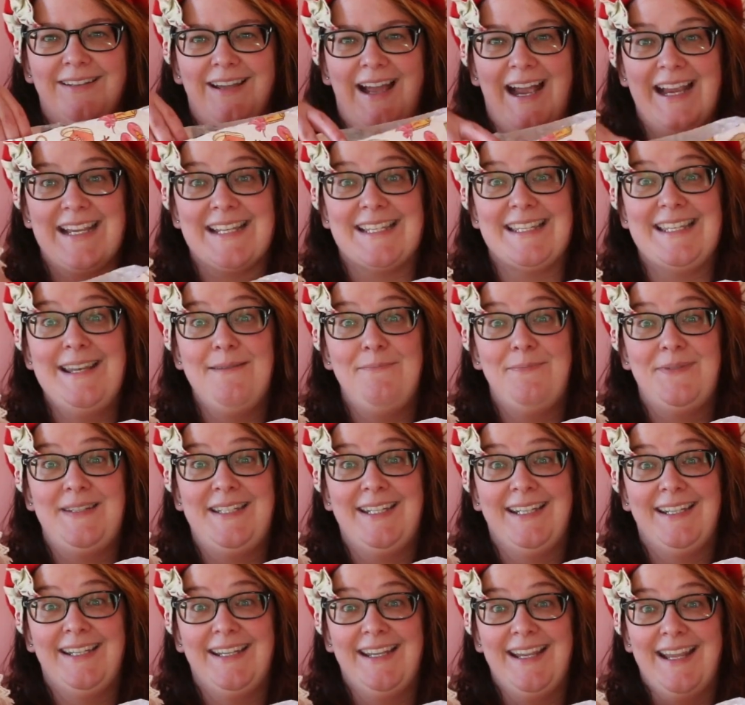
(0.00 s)
I
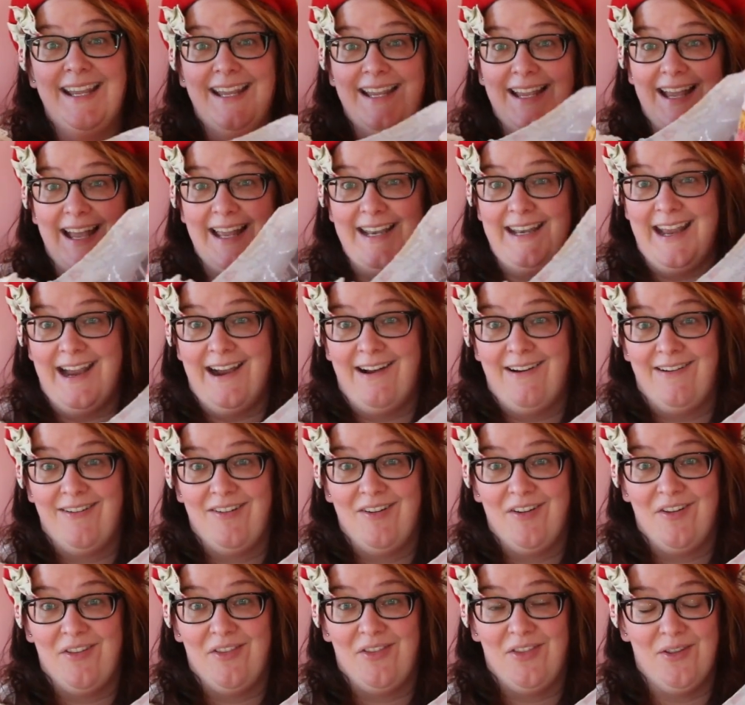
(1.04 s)
snipped, and
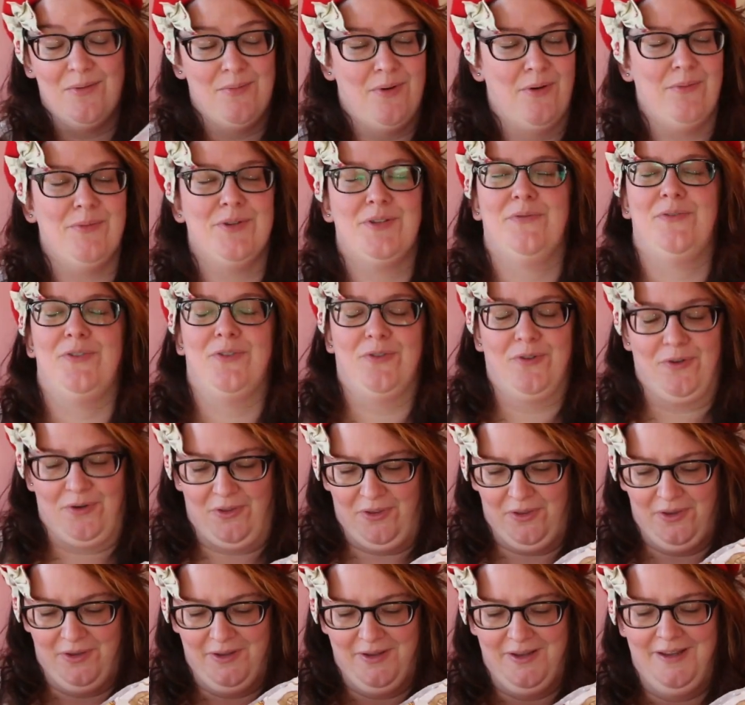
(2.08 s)
now the moment of
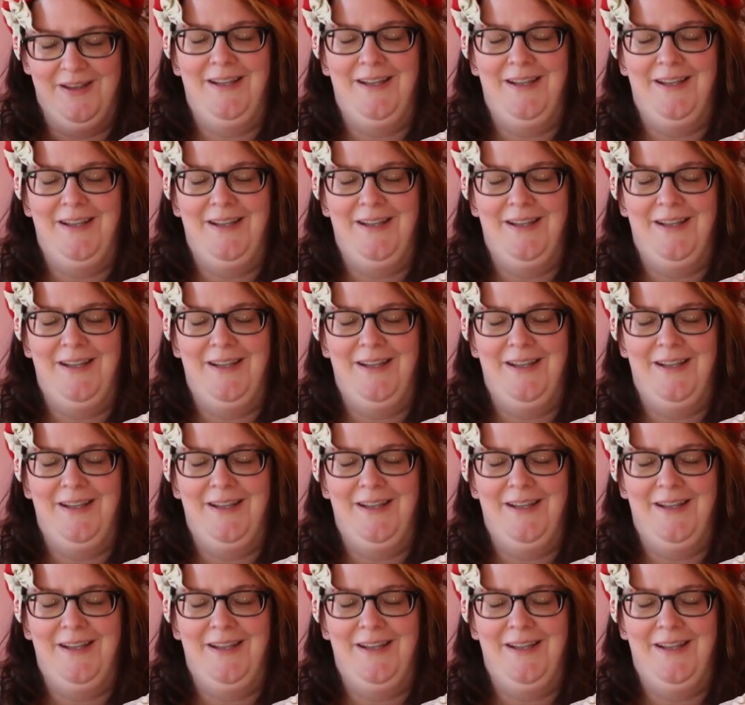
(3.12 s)
truth.